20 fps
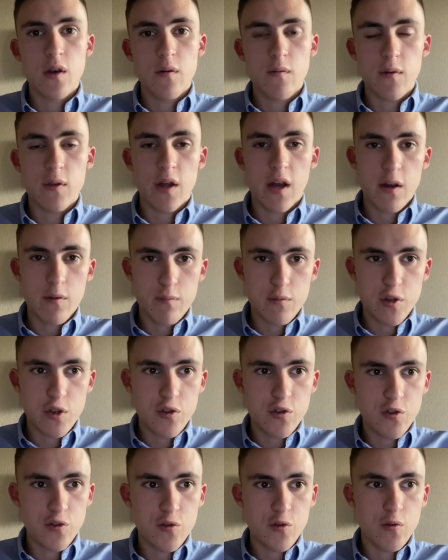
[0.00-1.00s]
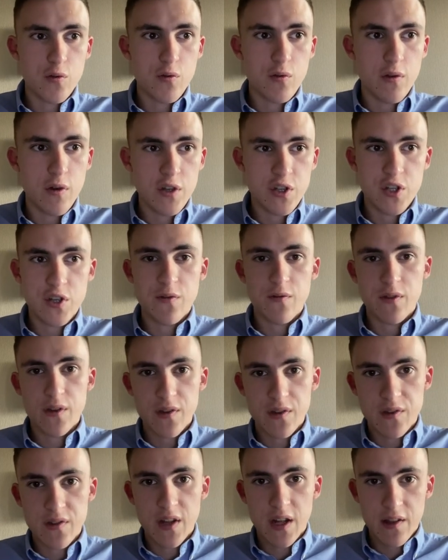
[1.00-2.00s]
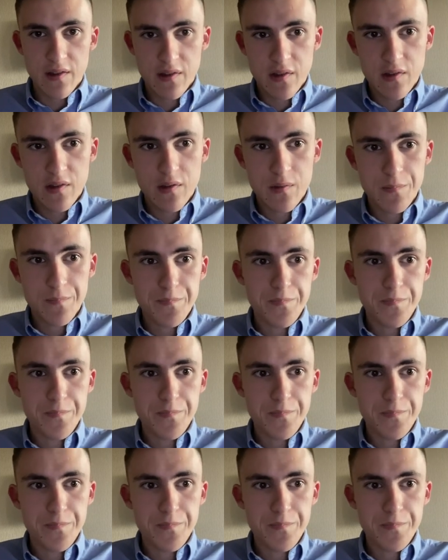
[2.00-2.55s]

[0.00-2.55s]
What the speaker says: will help me to achieve these tasks.